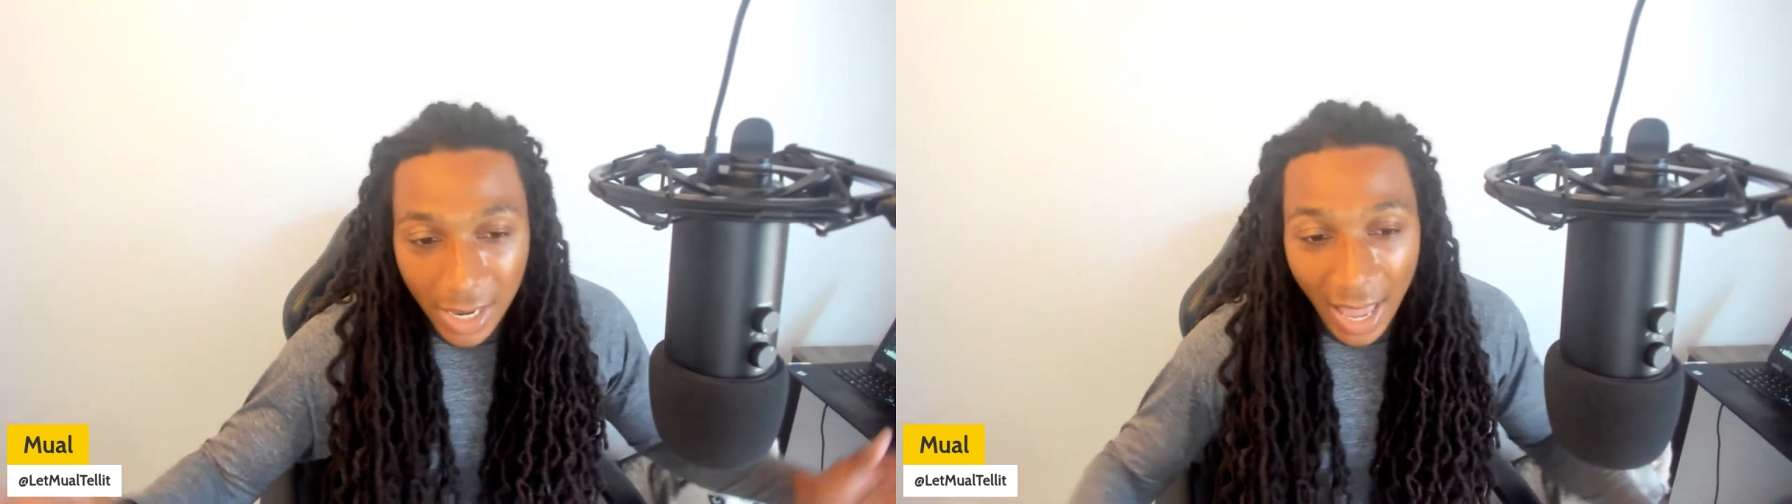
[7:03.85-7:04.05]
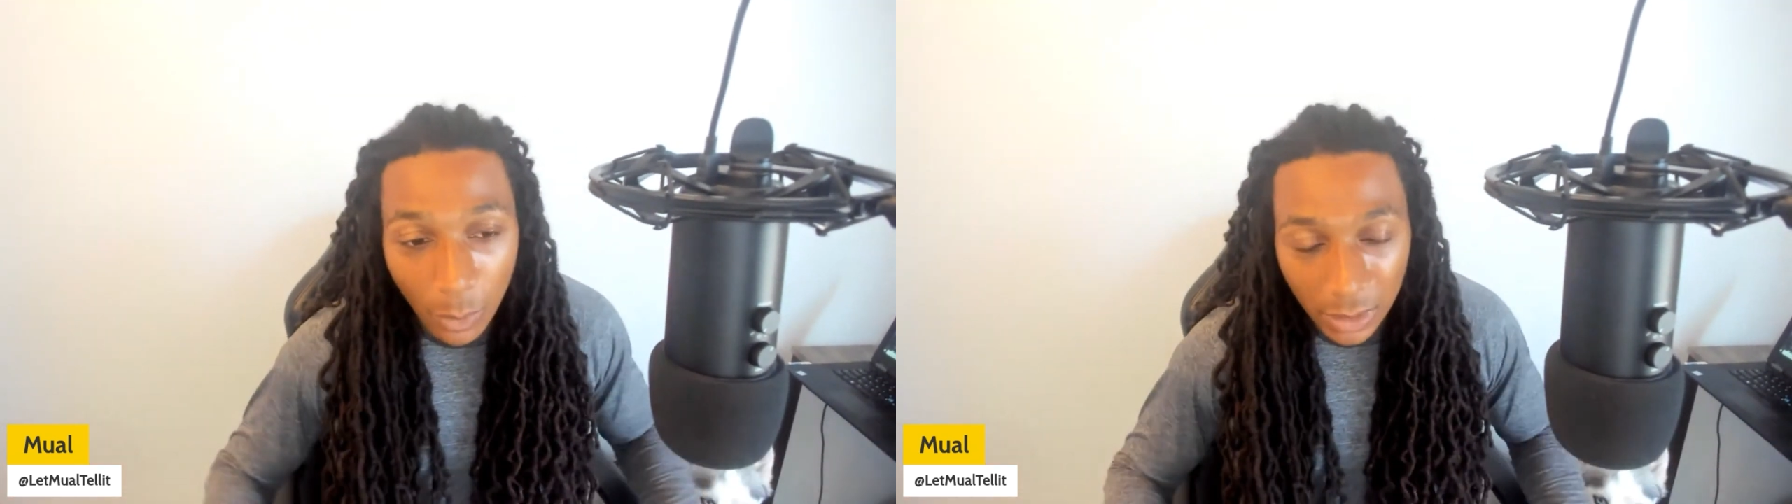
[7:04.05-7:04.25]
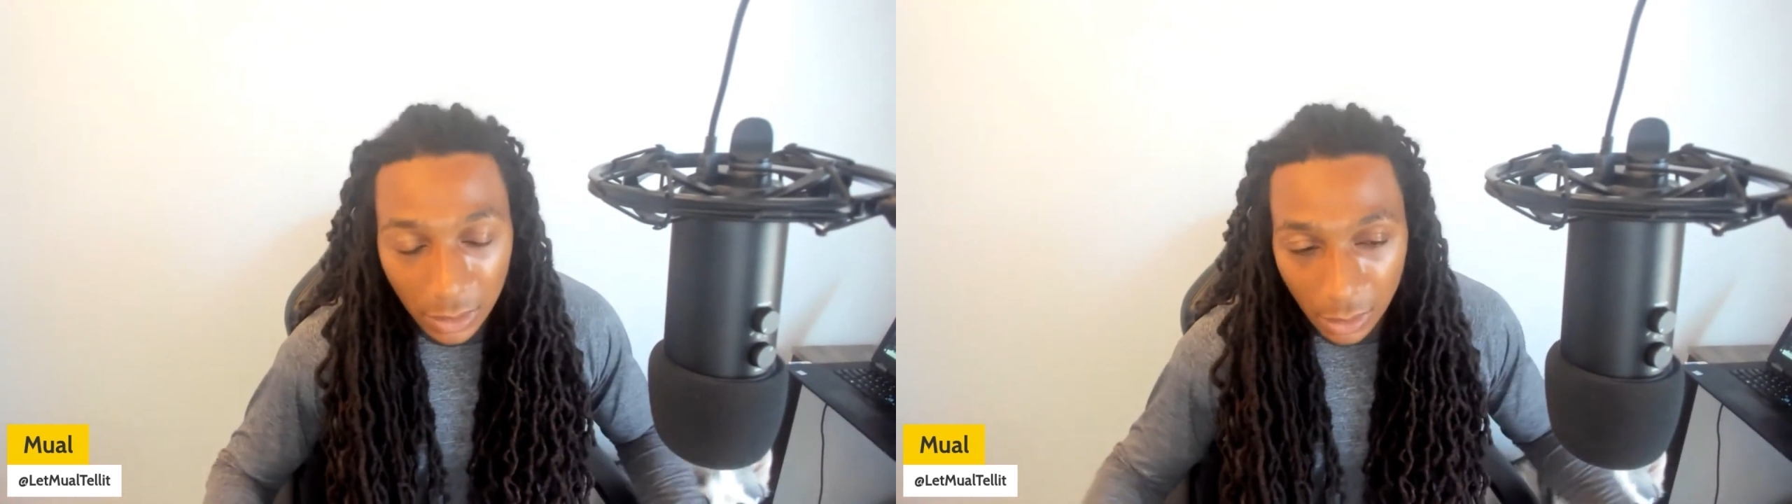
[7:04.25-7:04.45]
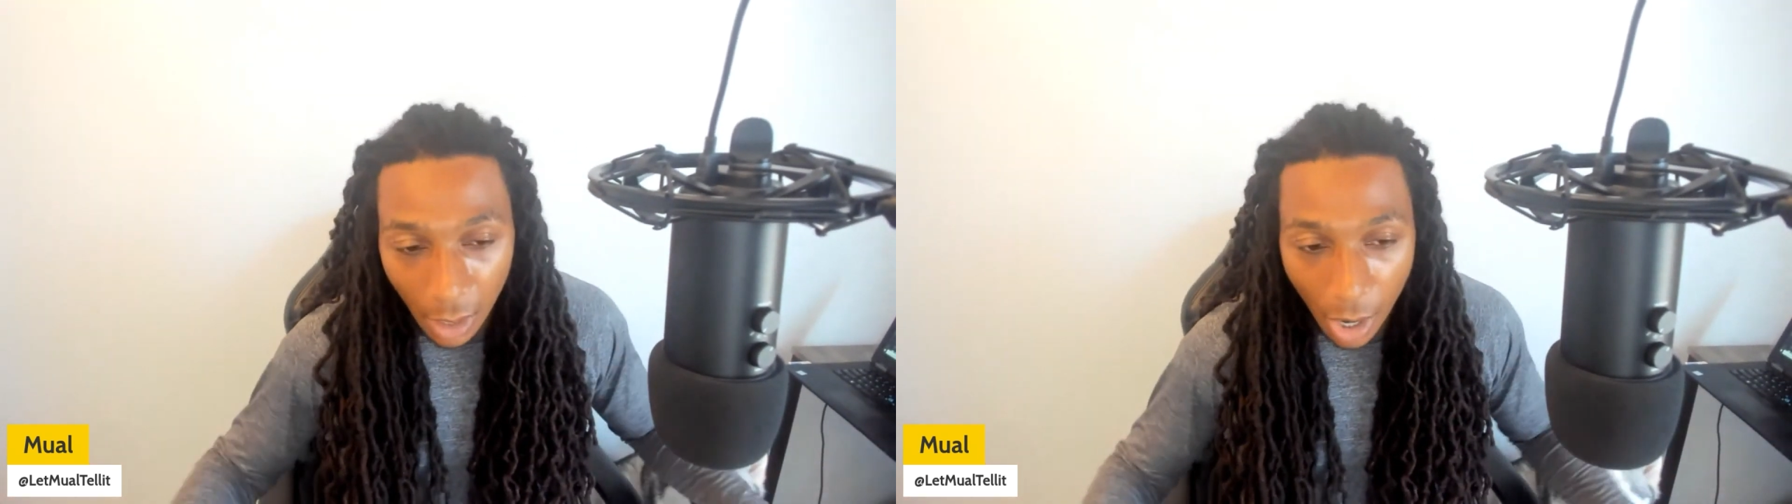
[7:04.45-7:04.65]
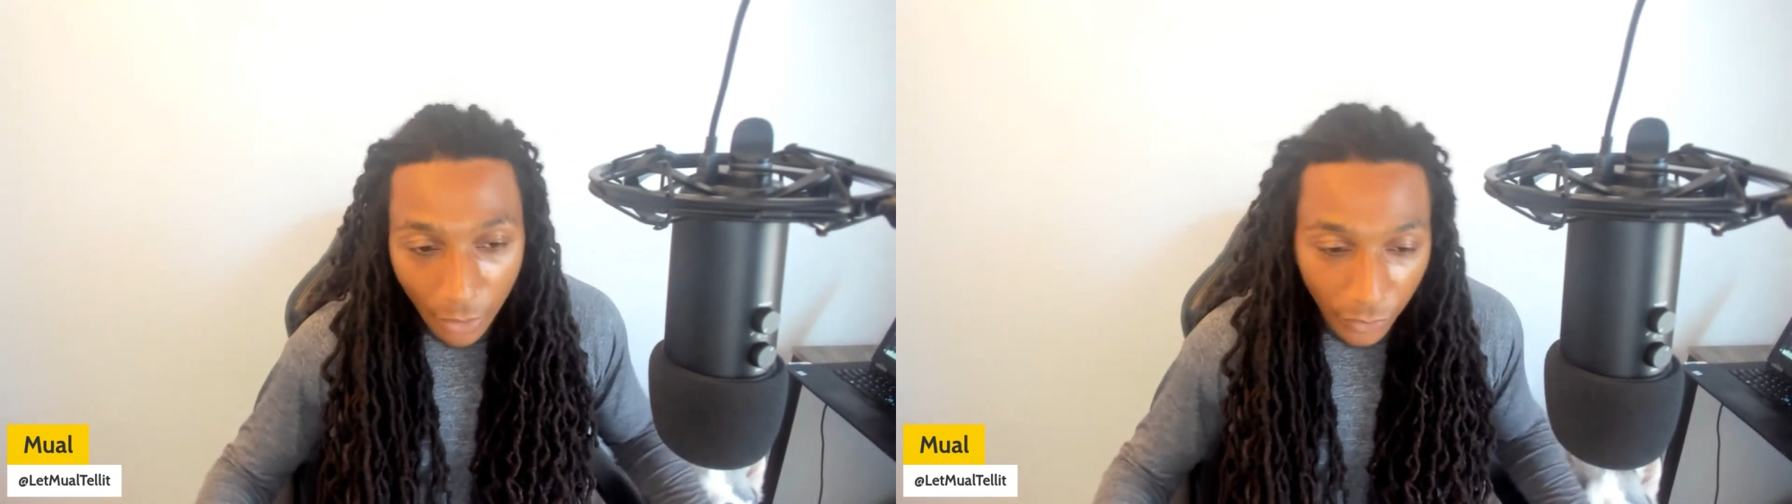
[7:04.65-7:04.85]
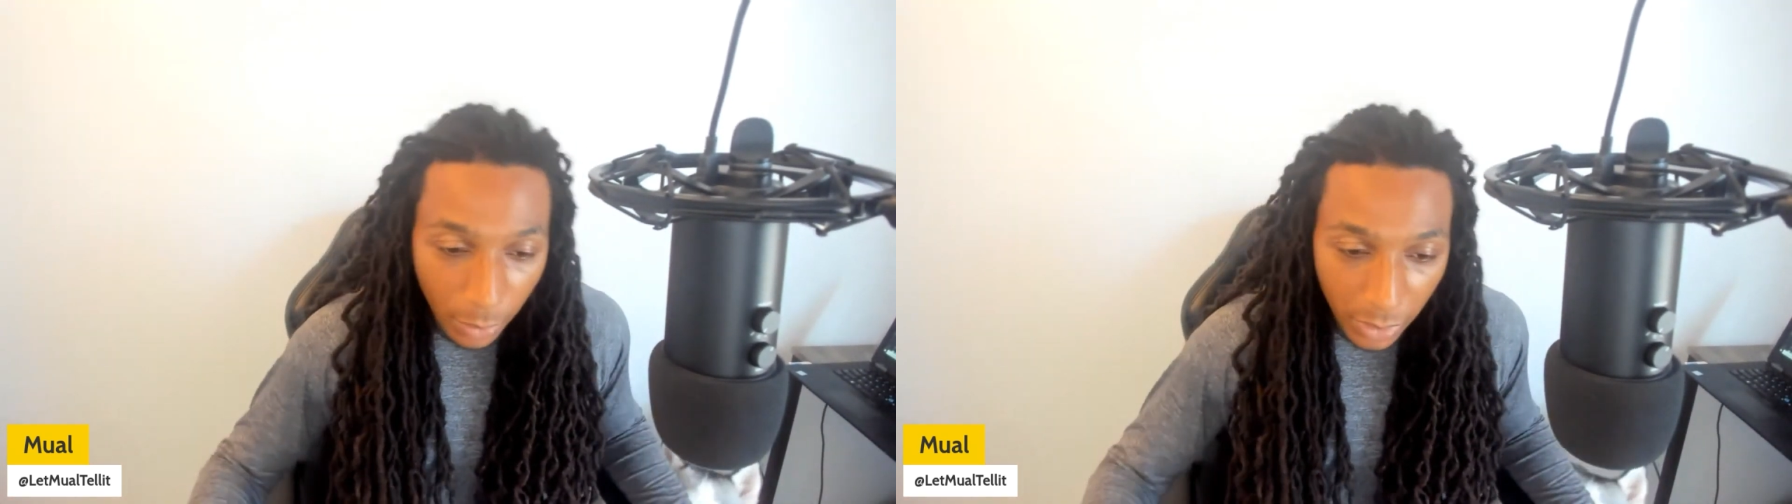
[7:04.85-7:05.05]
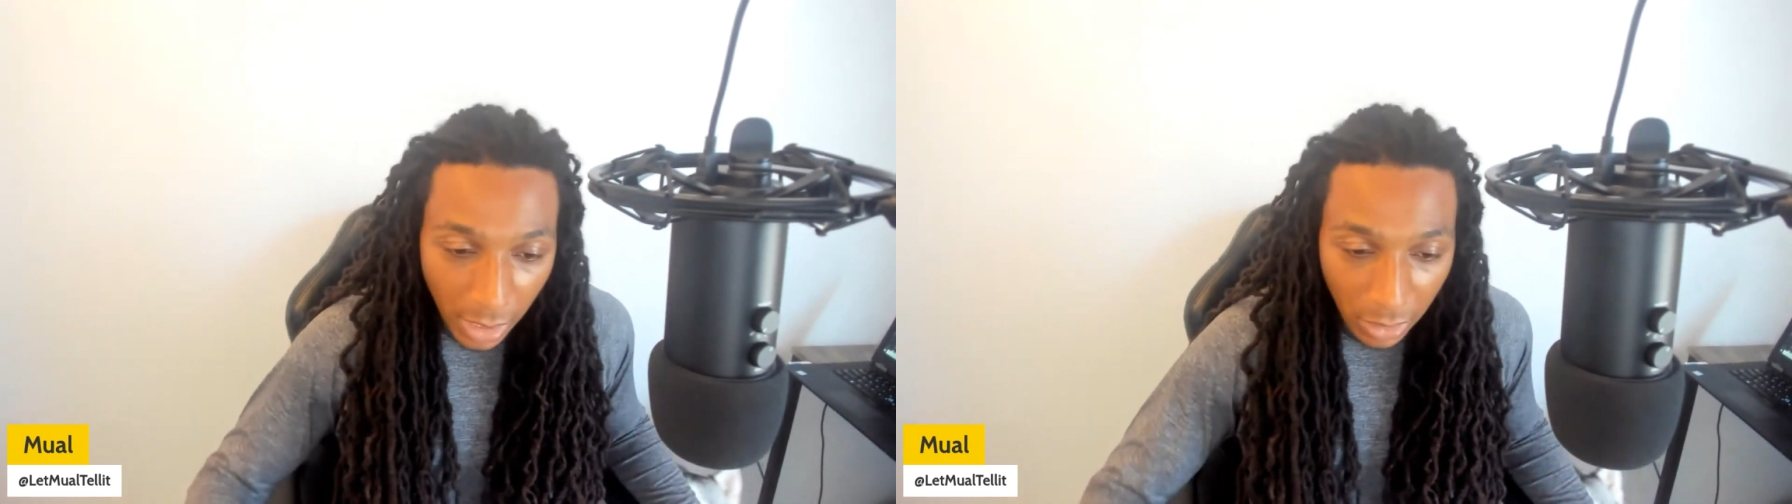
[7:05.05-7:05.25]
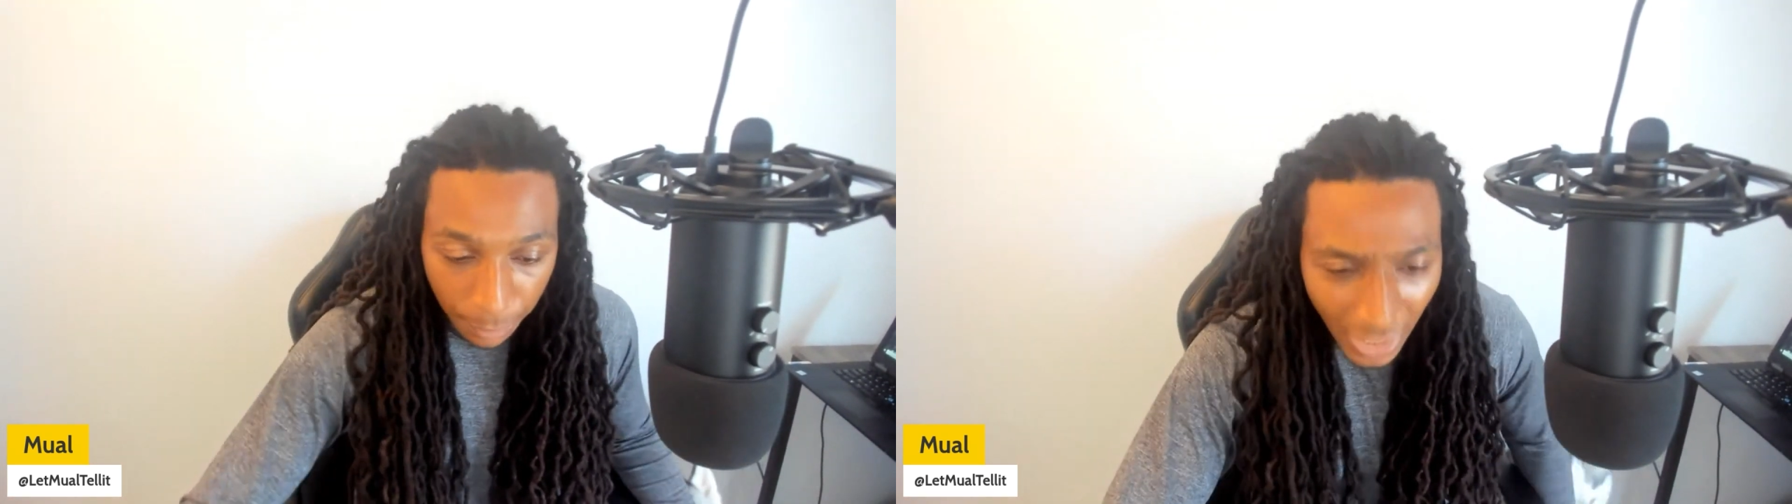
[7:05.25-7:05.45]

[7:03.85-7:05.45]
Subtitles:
that was our film session